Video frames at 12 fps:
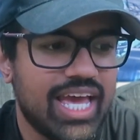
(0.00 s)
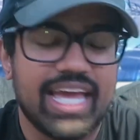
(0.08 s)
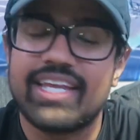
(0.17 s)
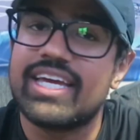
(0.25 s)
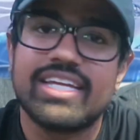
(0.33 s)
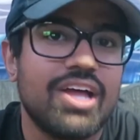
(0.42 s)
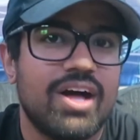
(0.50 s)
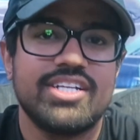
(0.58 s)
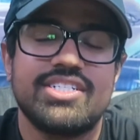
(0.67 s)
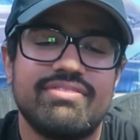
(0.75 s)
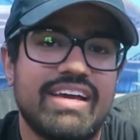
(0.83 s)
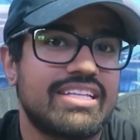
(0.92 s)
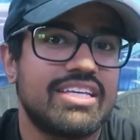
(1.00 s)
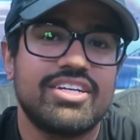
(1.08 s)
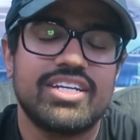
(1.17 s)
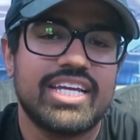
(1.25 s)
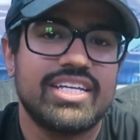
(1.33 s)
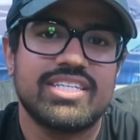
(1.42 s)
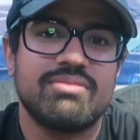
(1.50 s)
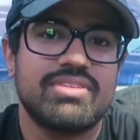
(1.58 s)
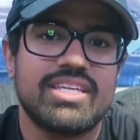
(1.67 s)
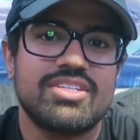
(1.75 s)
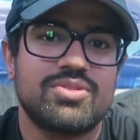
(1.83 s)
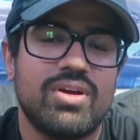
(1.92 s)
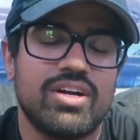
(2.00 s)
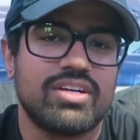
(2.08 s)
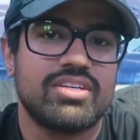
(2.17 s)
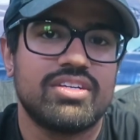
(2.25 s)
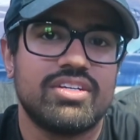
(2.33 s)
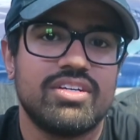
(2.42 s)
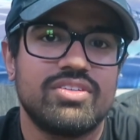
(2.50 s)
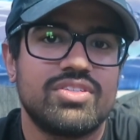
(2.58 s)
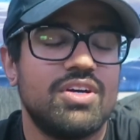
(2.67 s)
and acknowledge the fact that you're gonna get some things wrong, you know.